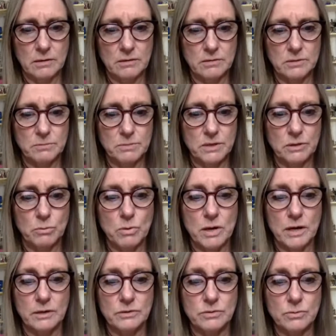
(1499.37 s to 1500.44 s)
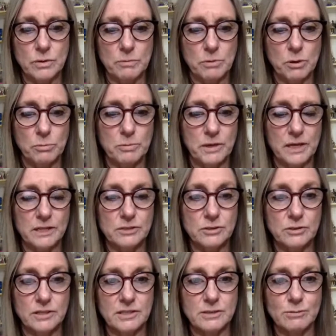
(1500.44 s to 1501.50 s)
It's been a while, so I'm hoping I do
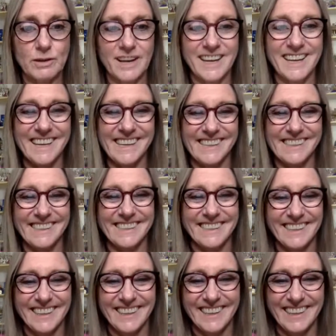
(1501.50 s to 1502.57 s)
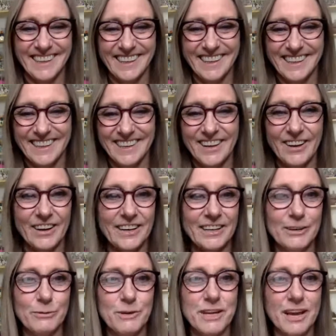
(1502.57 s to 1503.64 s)
this right. All right,
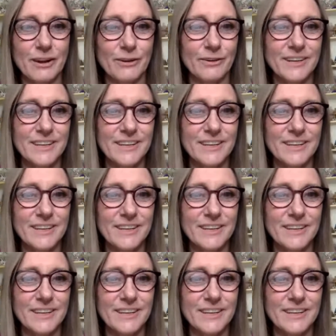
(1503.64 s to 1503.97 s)
here we go.